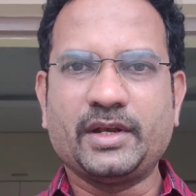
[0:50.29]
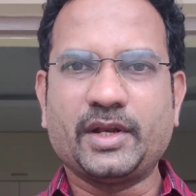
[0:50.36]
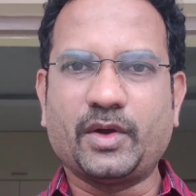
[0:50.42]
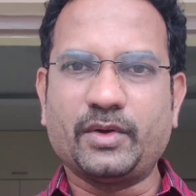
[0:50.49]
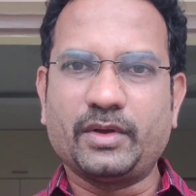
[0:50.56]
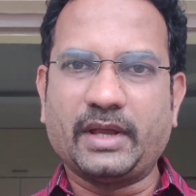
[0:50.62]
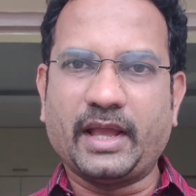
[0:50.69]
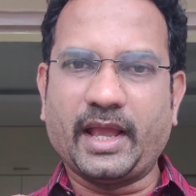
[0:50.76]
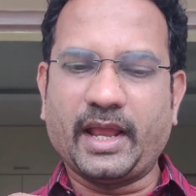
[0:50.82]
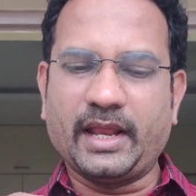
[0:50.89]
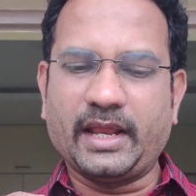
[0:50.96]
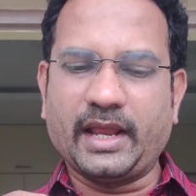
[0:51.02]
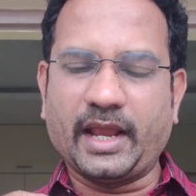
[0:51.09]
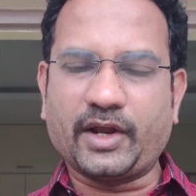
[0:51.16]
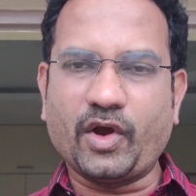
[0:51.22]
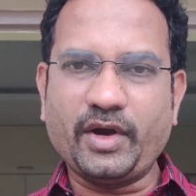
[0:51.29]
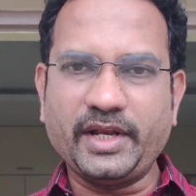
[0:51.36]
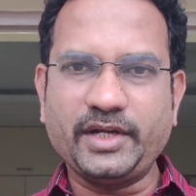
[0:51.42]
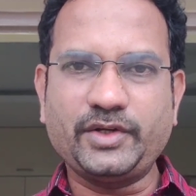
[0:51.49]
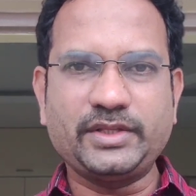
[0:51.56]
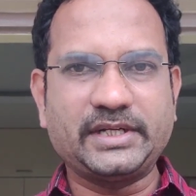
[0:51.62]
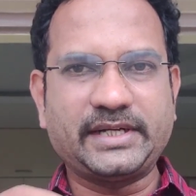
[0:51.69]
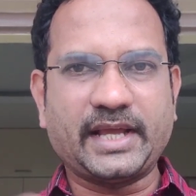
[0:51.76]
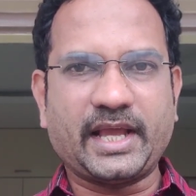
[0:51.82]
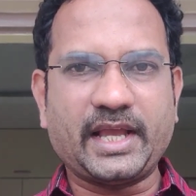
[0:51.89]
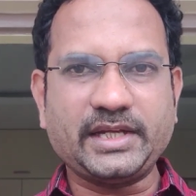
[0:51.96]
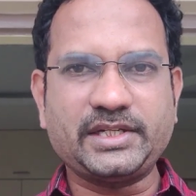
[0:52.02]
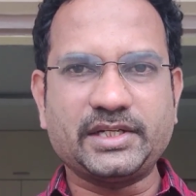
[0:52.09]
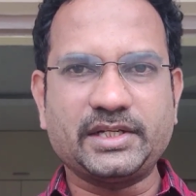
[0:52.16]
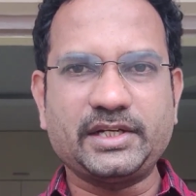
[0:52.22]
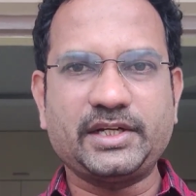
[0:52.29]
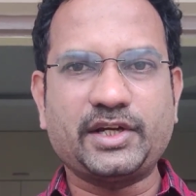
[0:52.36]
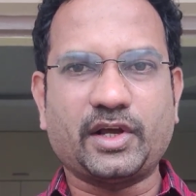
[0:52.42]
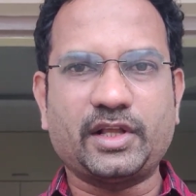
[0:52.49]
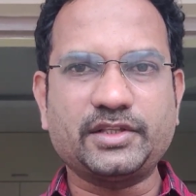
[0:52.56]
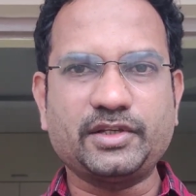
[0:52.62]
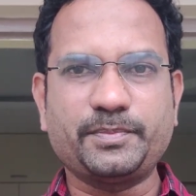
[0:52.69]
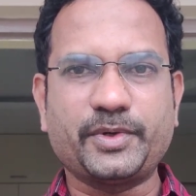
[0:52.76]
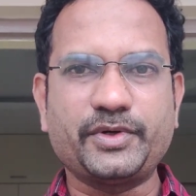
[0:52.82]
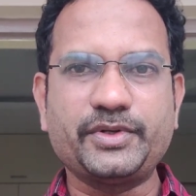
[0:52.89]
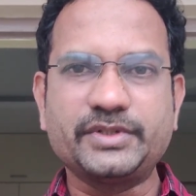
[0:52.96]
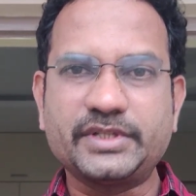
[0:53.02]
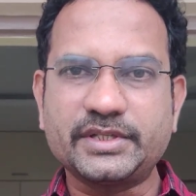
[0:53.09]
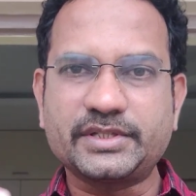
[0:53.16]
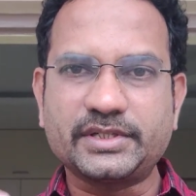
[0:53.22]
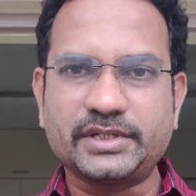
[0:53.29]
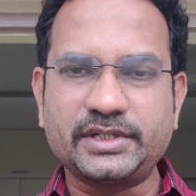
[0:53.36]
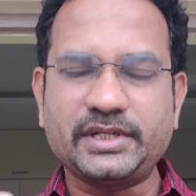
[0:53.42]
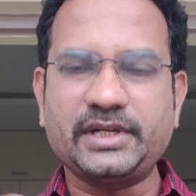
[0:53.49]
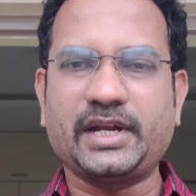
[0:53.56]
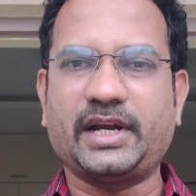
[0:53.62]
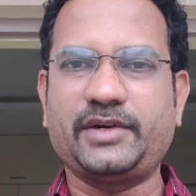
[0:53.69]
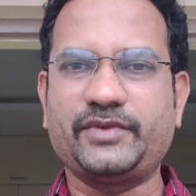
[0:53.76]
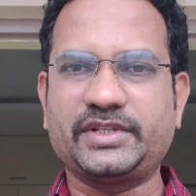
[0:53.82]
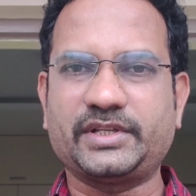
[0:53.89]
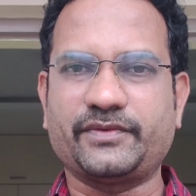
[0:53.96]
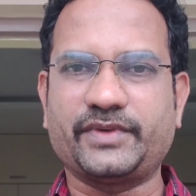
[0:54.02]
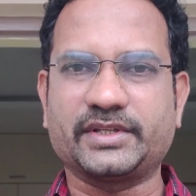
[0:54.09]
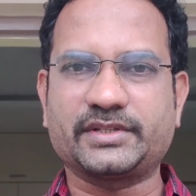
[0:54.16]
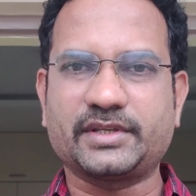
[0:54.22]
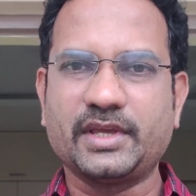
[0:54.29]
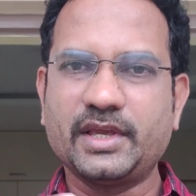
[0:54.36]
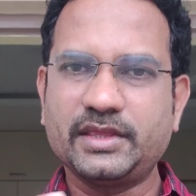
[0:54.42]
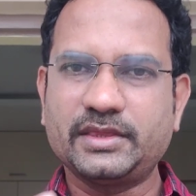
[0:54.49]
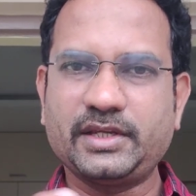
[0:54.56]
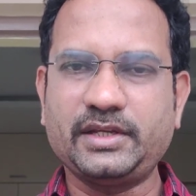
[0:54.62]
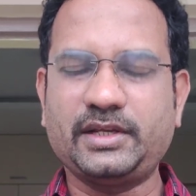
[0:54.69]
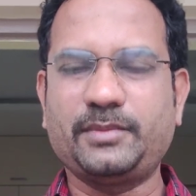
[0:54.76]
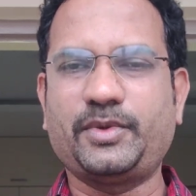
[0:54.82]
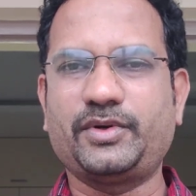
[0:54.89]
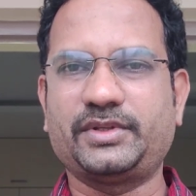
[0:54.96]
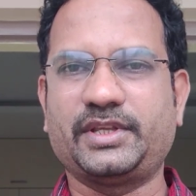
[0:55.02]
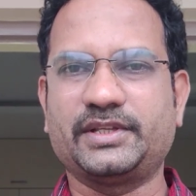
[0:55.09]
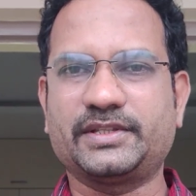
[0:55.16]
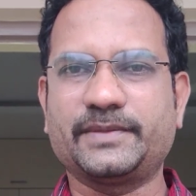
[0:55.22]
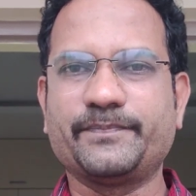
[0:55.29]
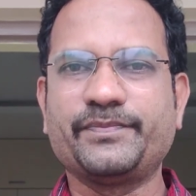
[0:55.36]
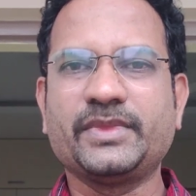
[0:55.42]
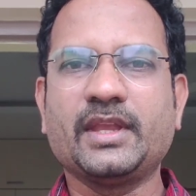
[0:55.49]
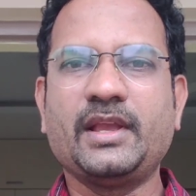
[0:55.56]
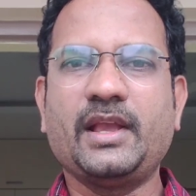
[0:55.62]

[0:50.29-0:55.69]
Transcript: Now according to that action, it also produces certain adverse effects. Think about this.